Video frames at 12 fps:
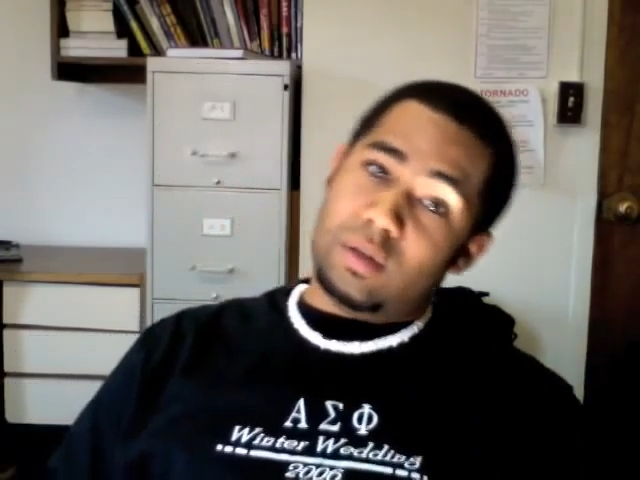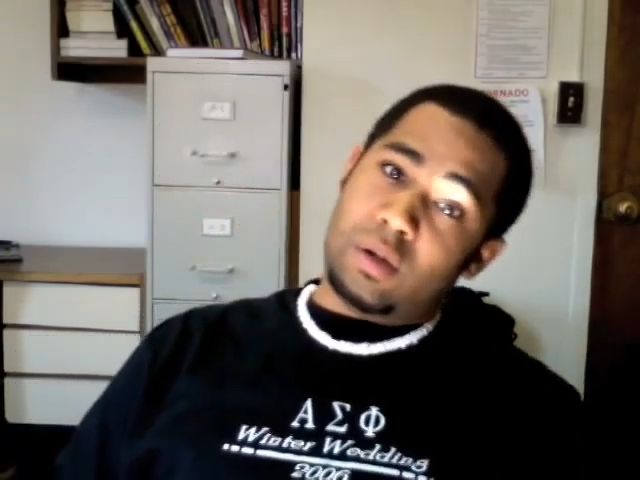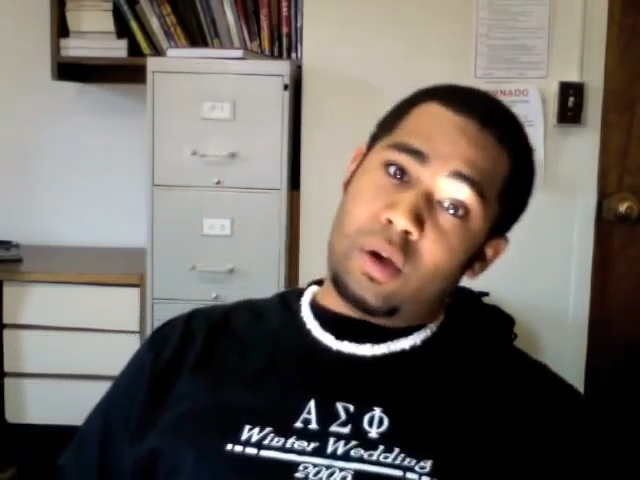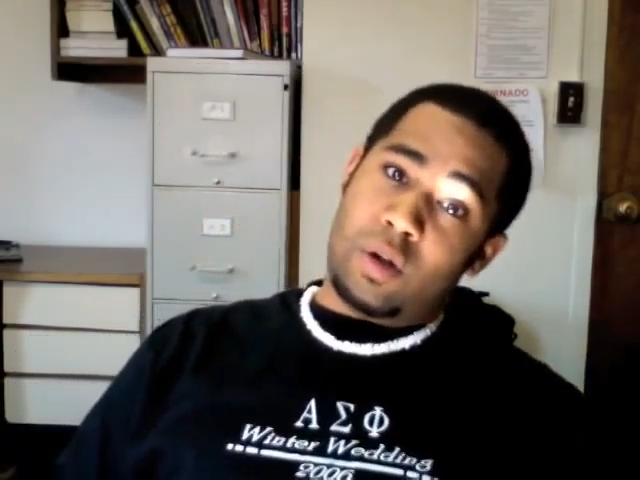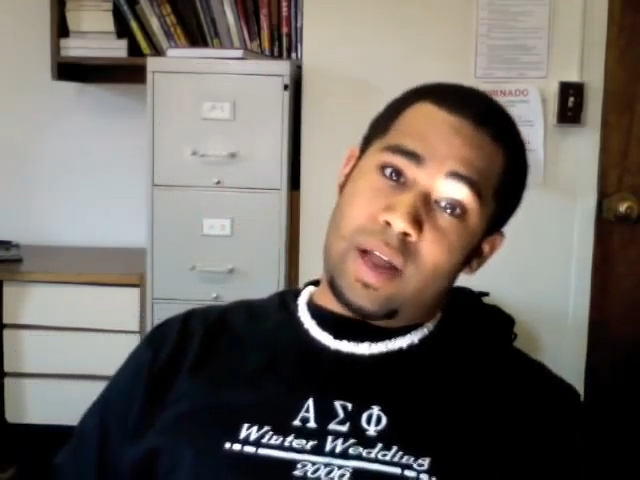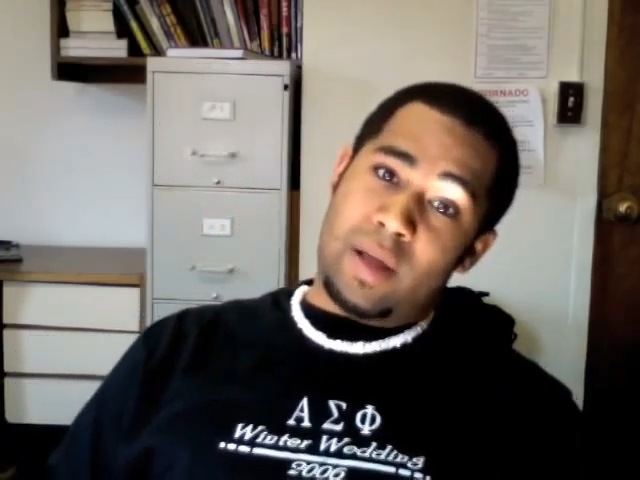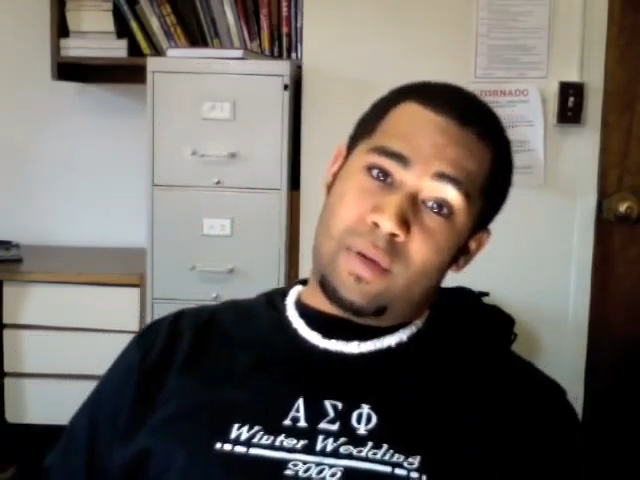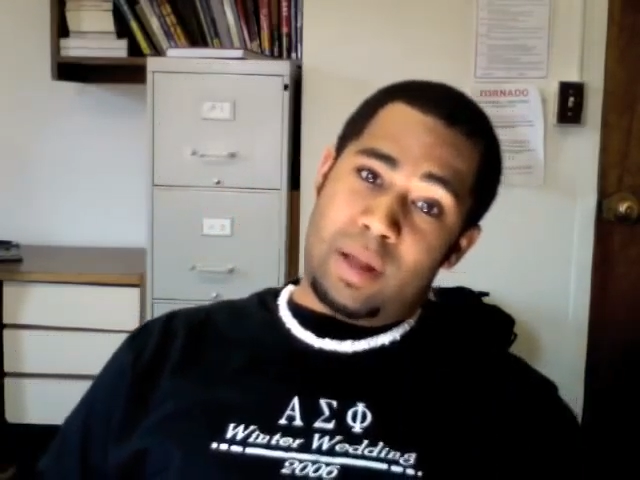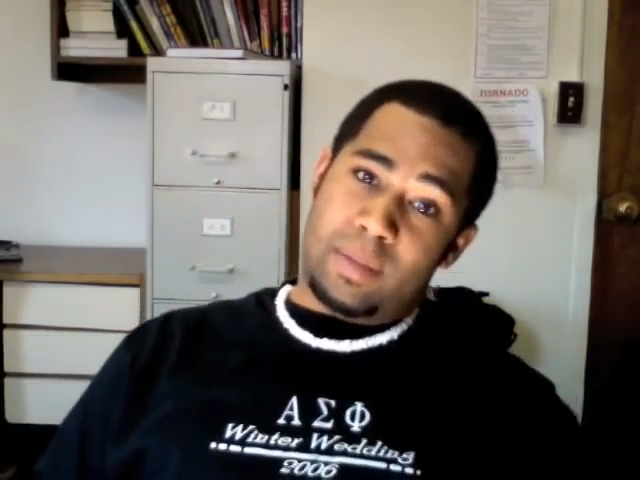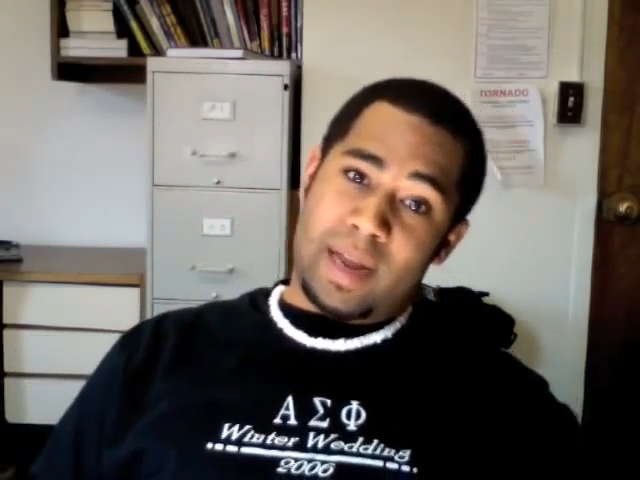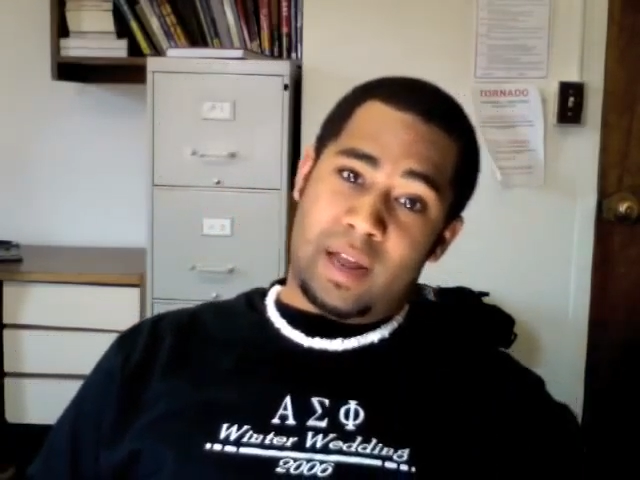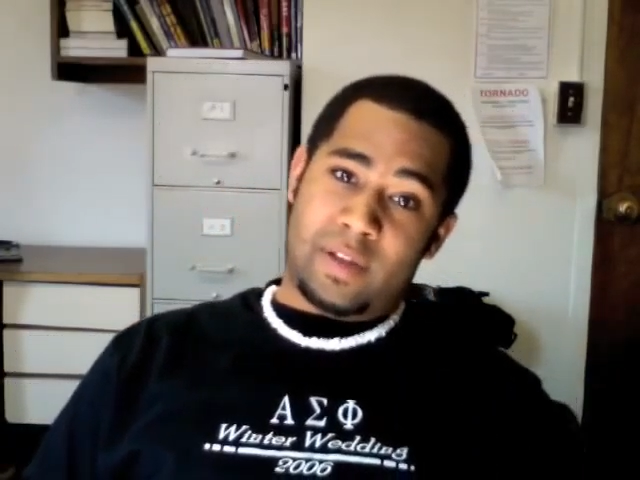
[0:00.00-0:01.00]
go down while
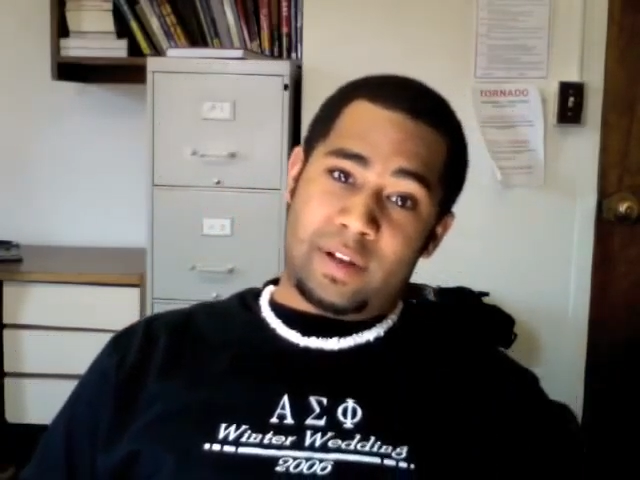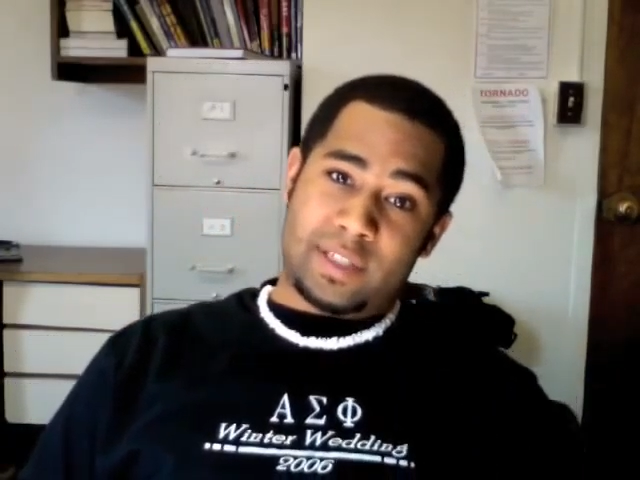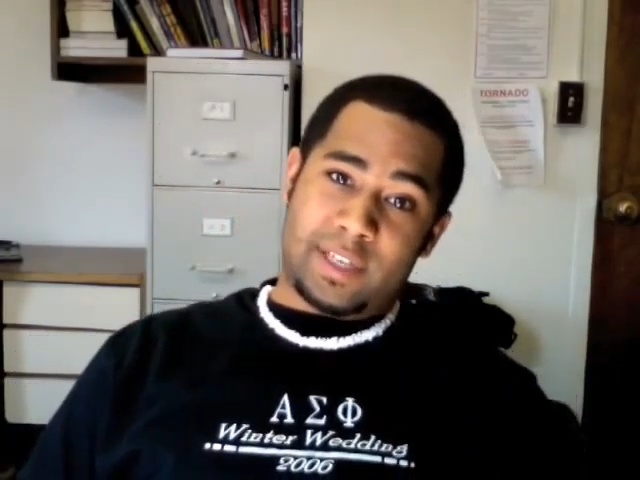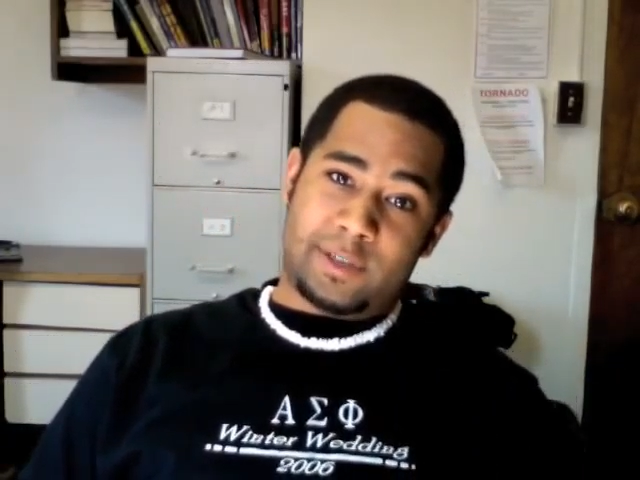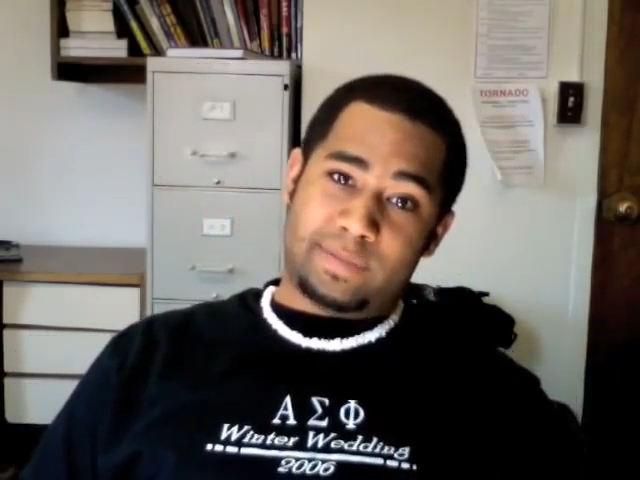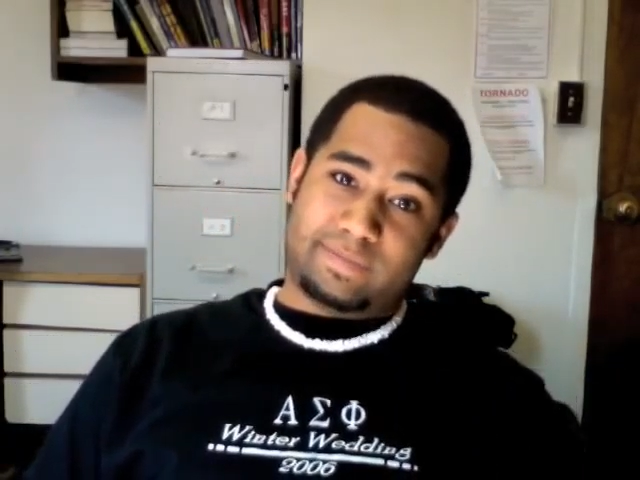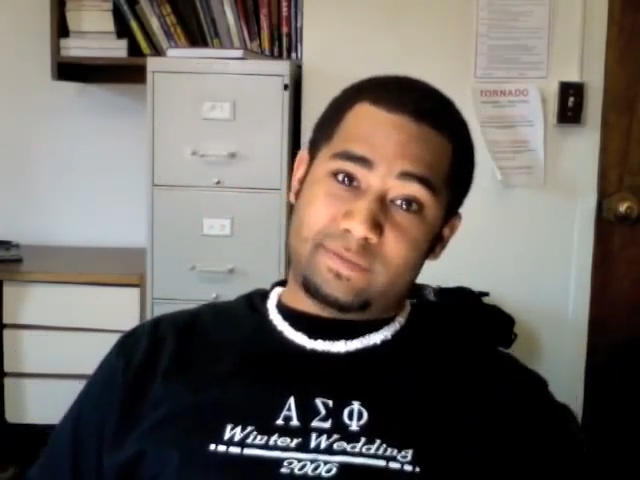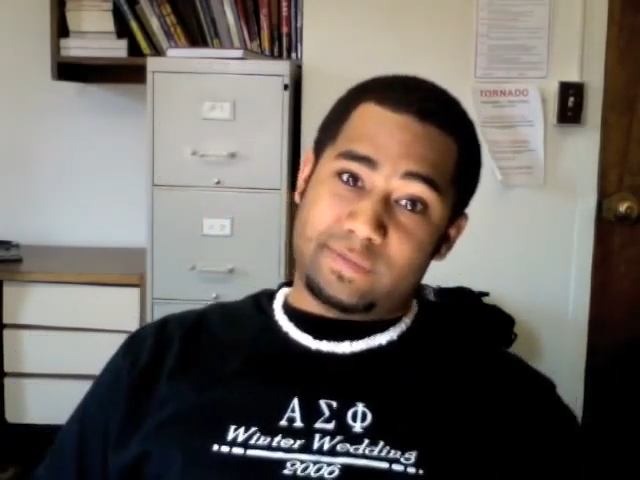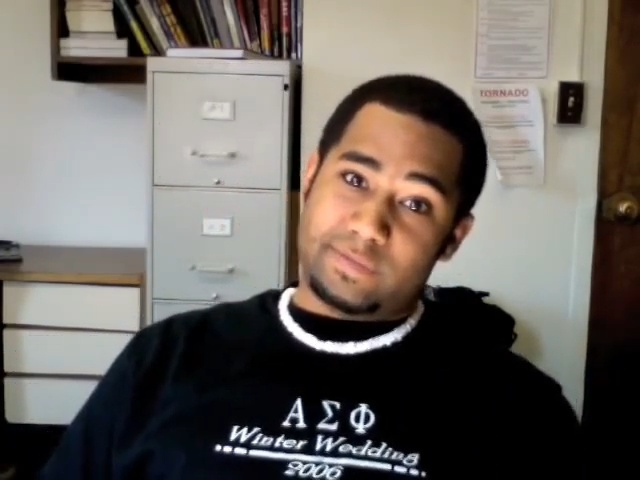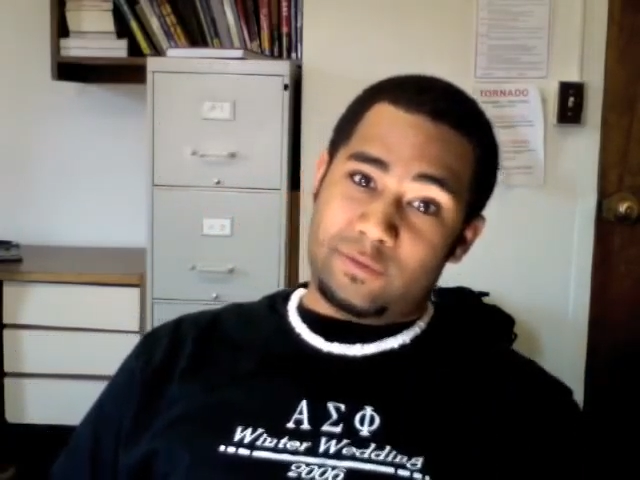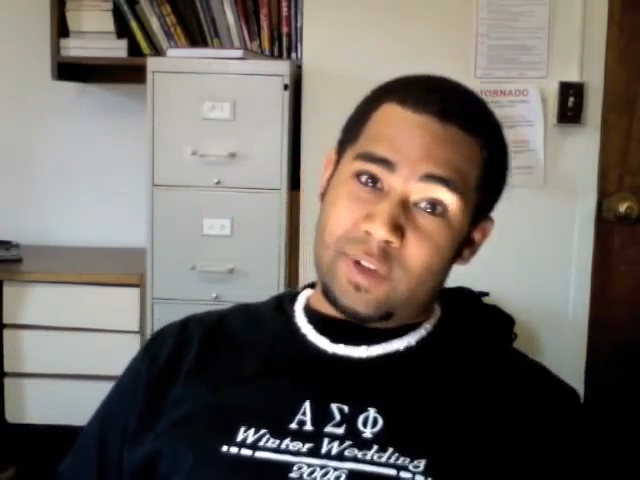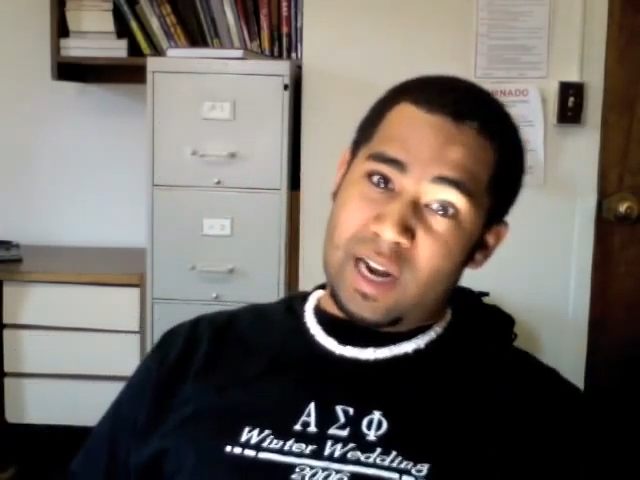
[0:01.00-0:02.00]
I'm down there, so
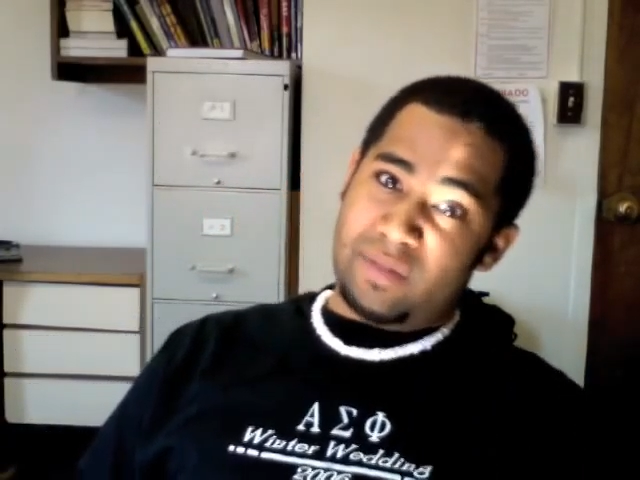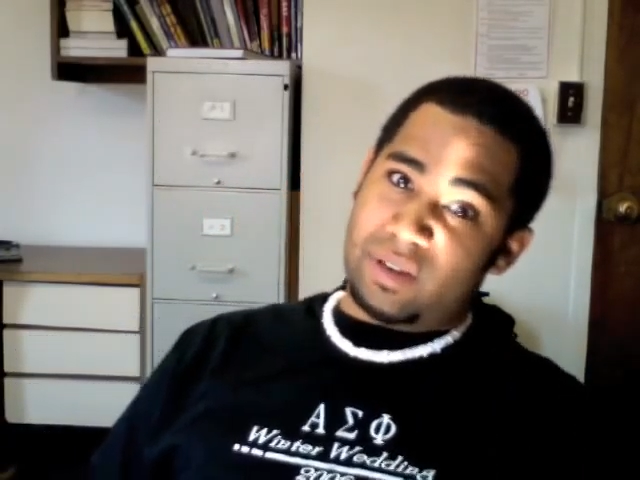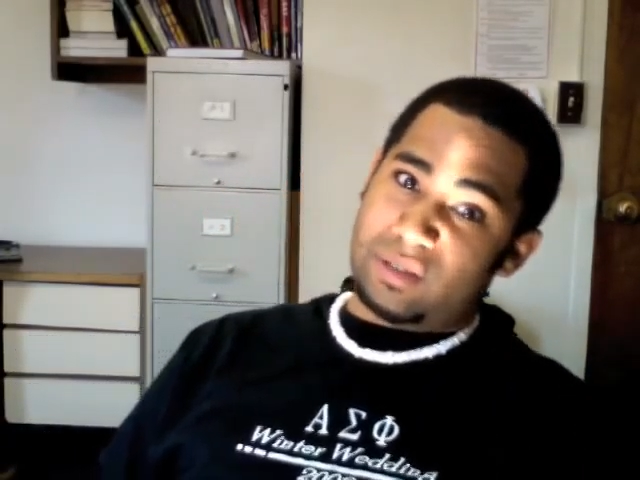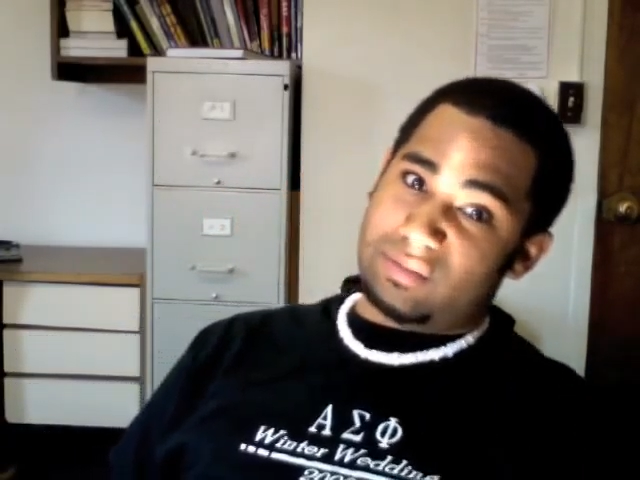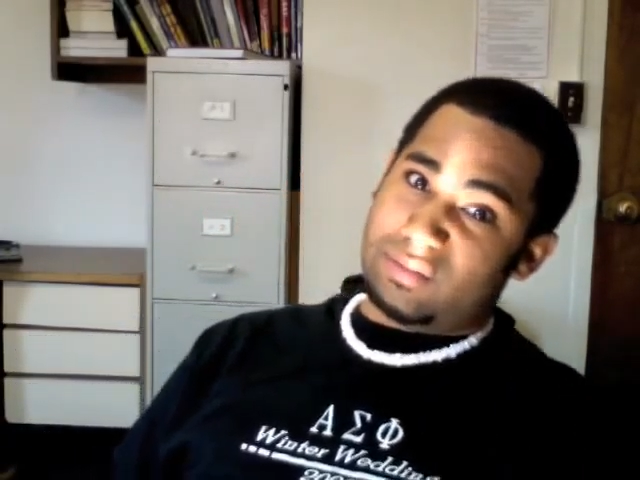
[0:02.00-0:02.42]
whatever.